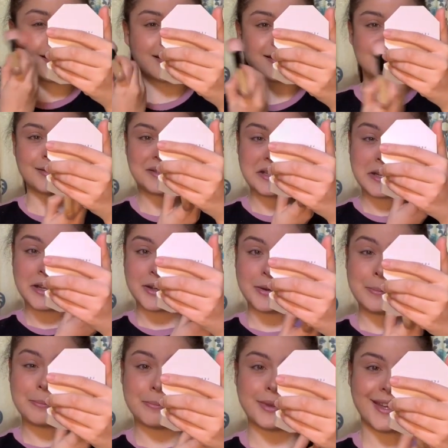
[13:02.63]
I'm trying to go
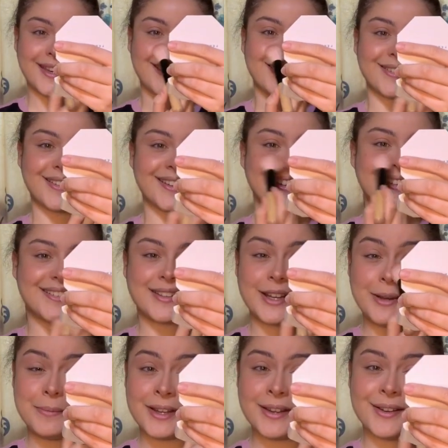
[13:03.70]
big or
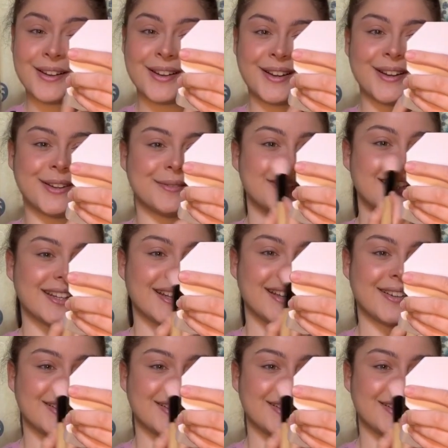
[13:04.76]
go big or go home today,